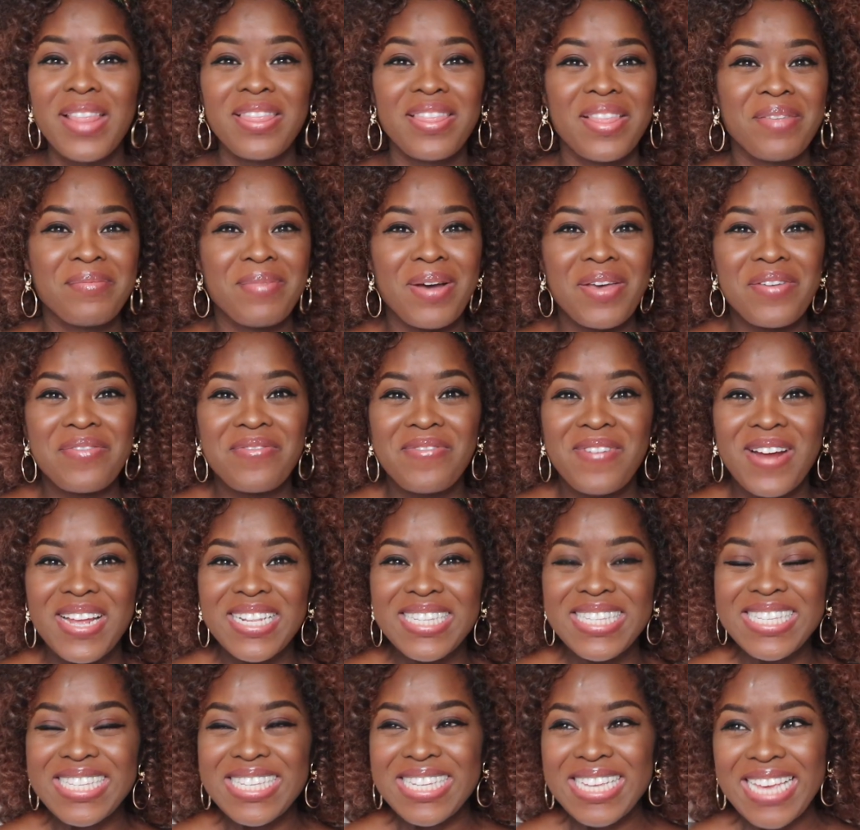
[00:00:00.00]
Then my
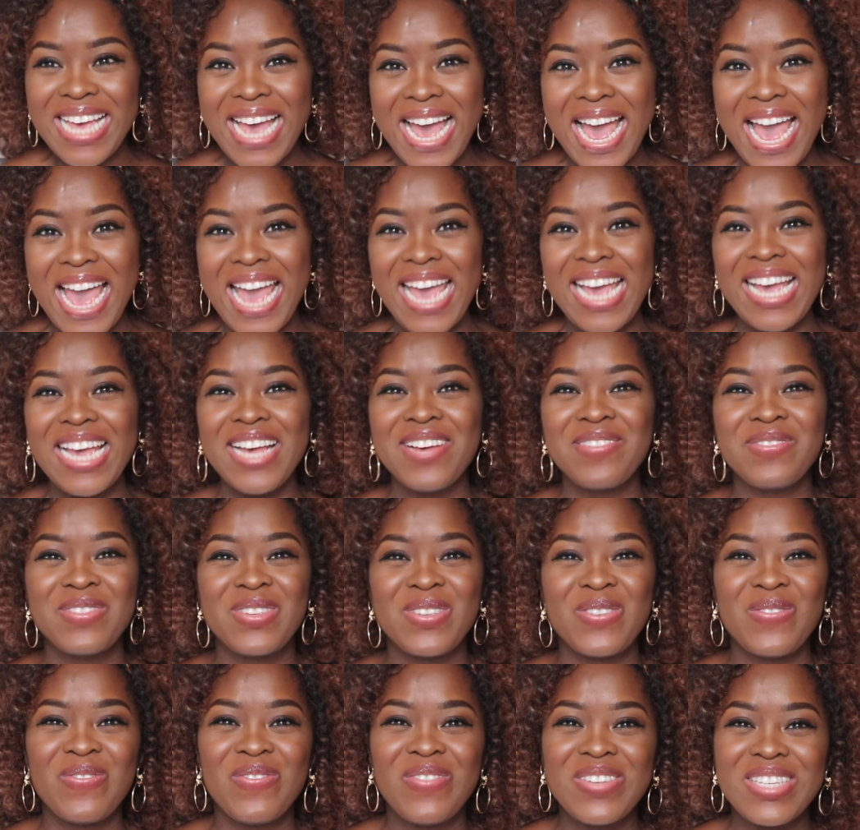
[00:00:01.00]
friends came
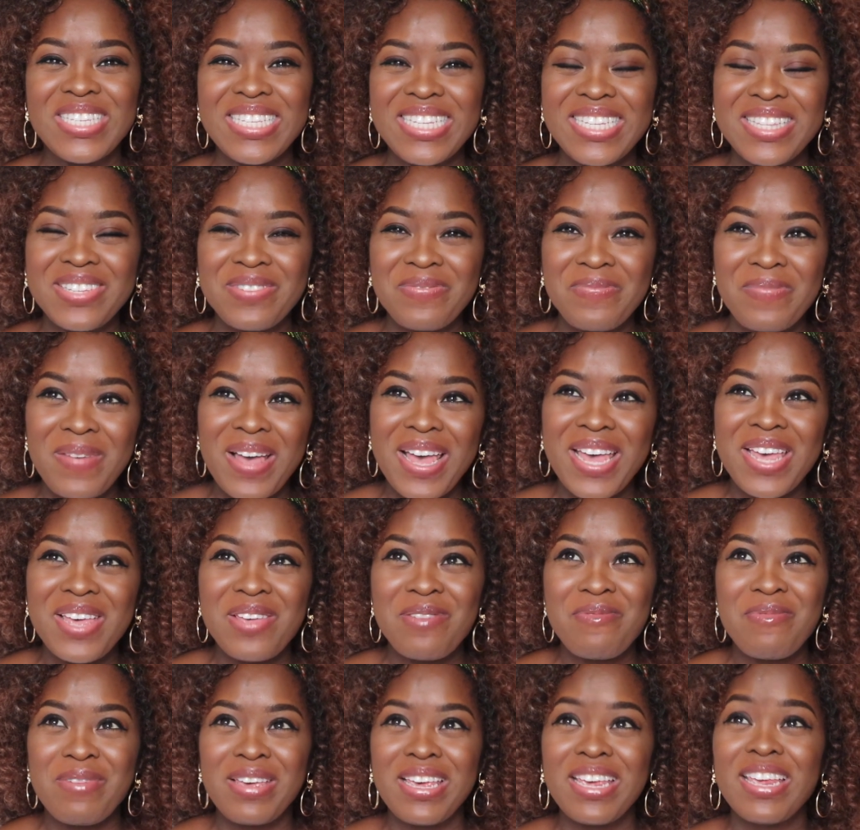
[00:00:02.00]
to see the
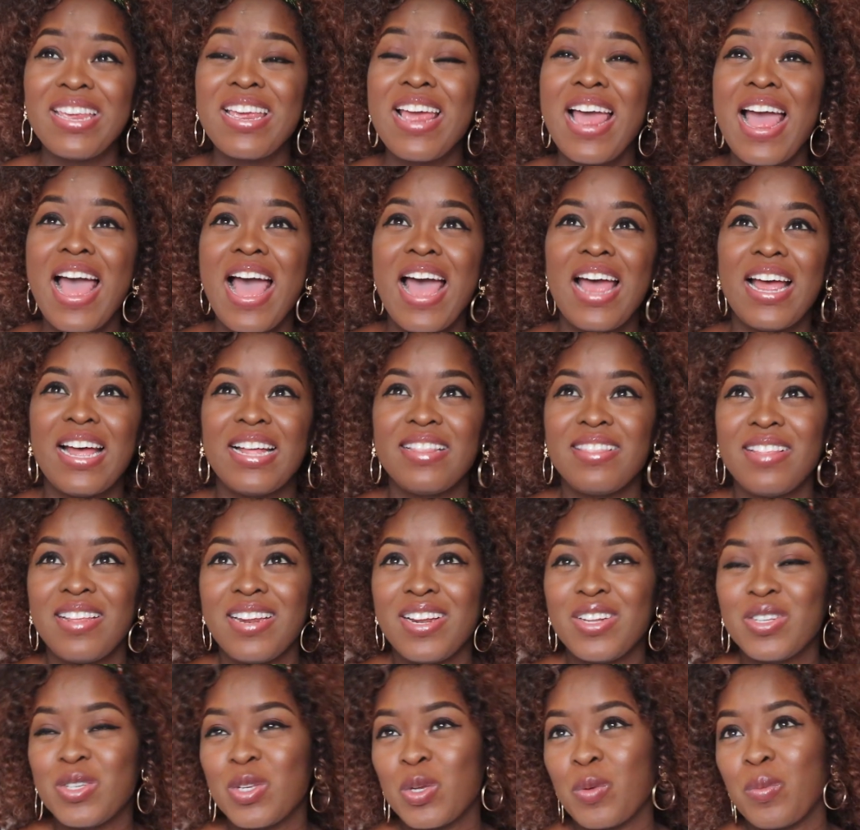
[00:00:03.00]
baby, and then
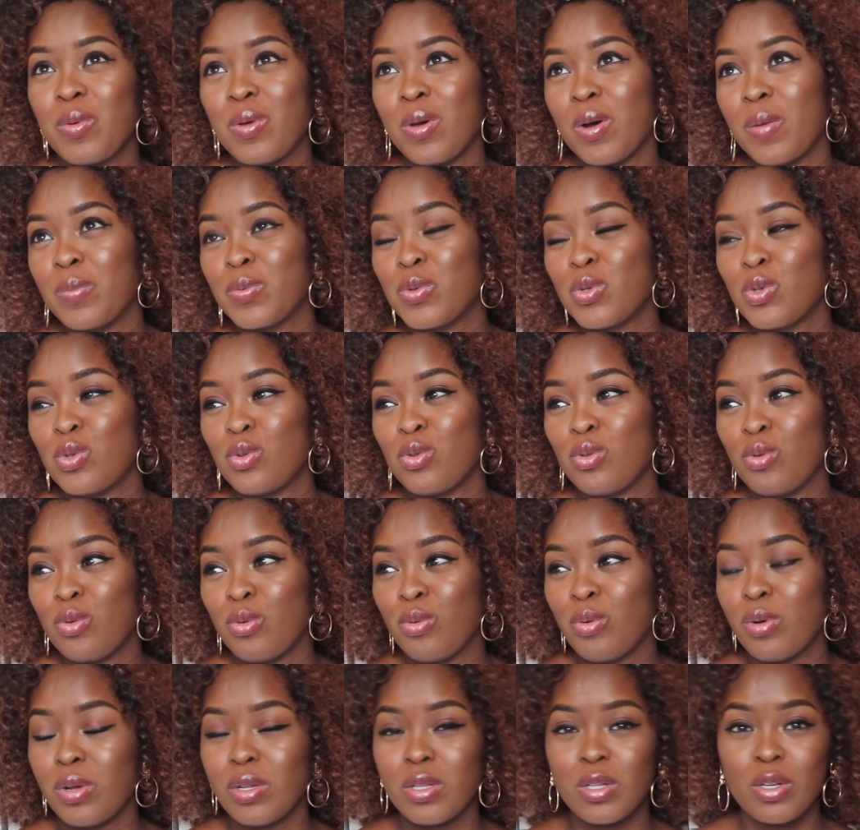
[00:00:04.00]
it took me up
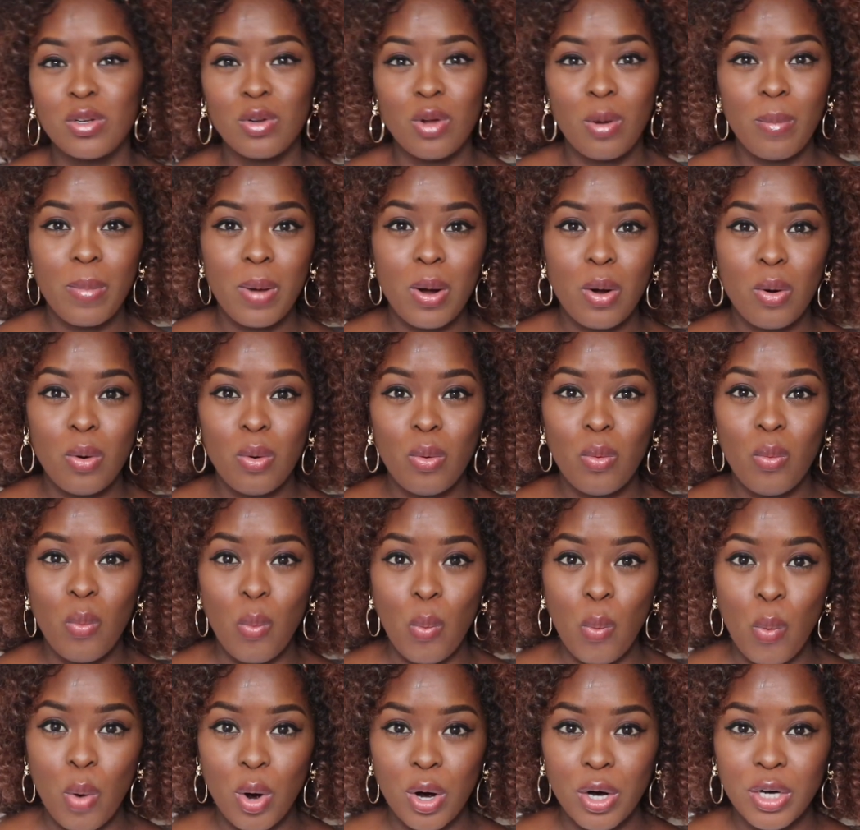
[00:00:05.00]
to the normal
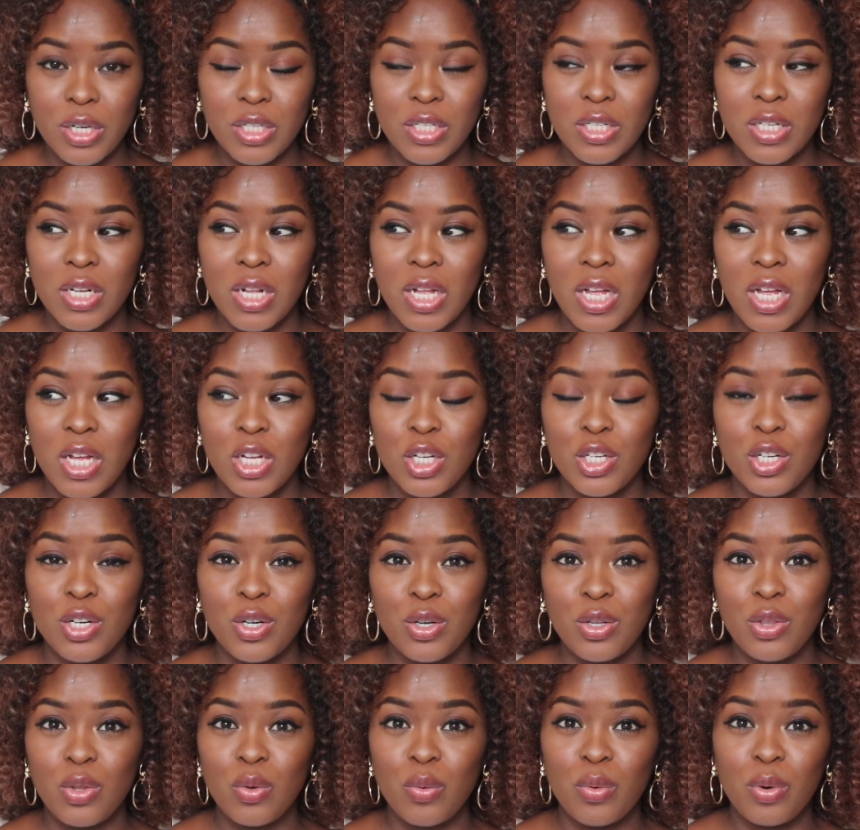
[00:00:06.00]
ward,
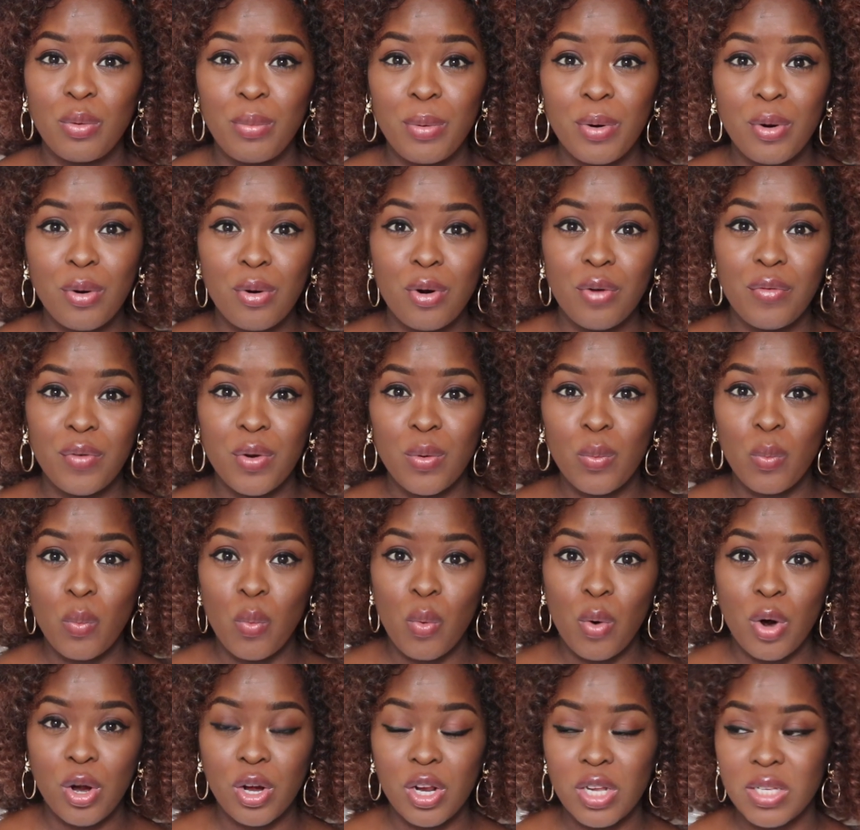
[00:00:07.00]
you know, the recovery
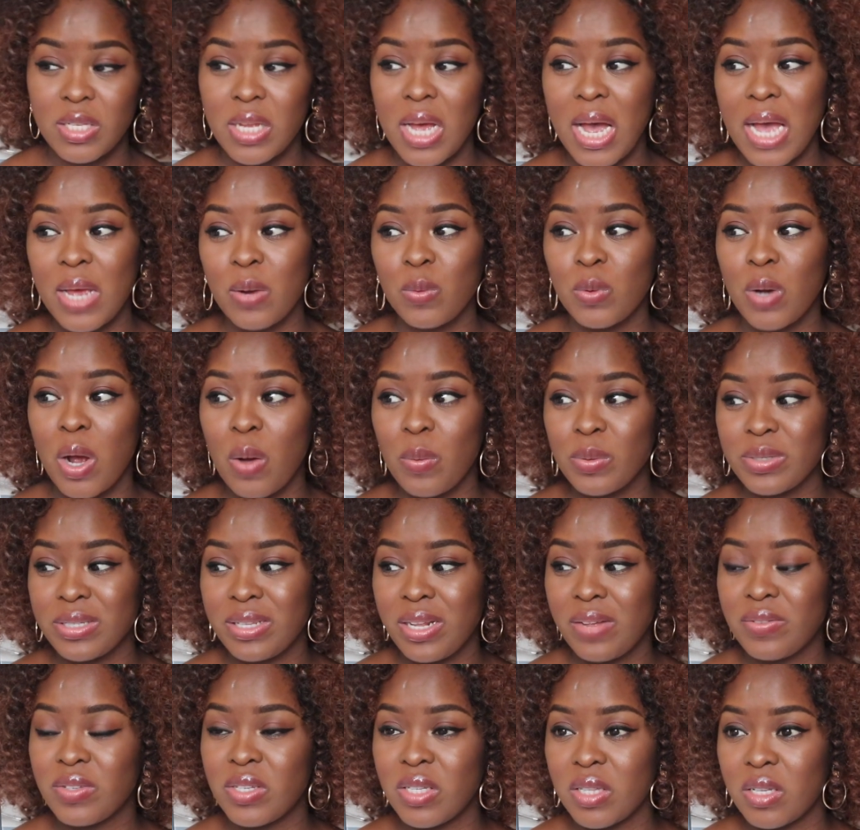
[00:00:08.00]
ward. I was
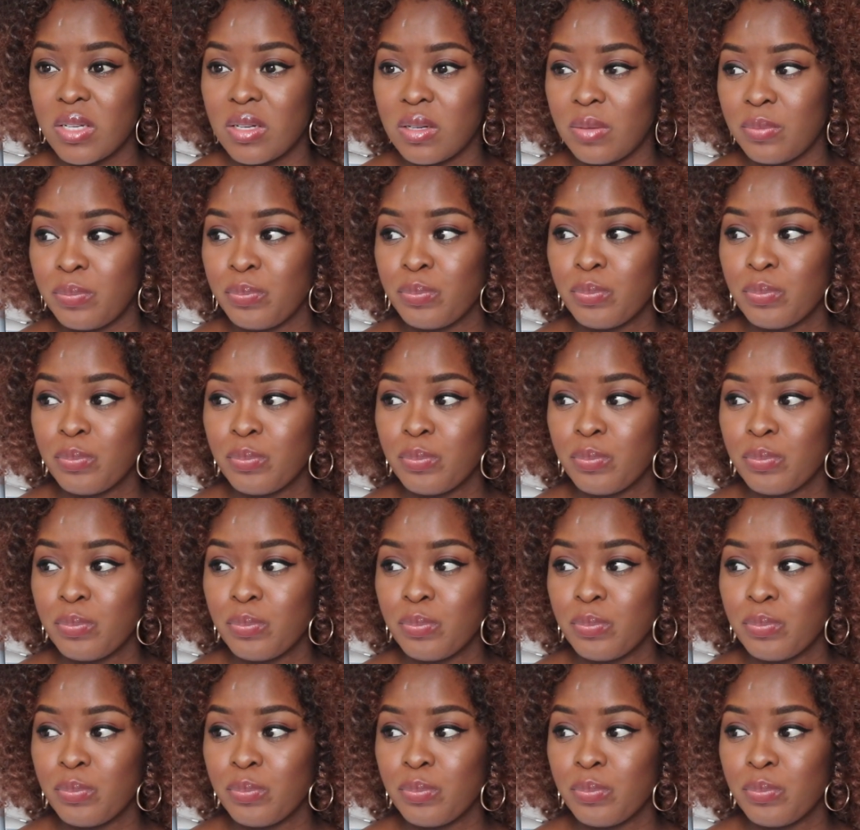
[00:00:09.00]
left in the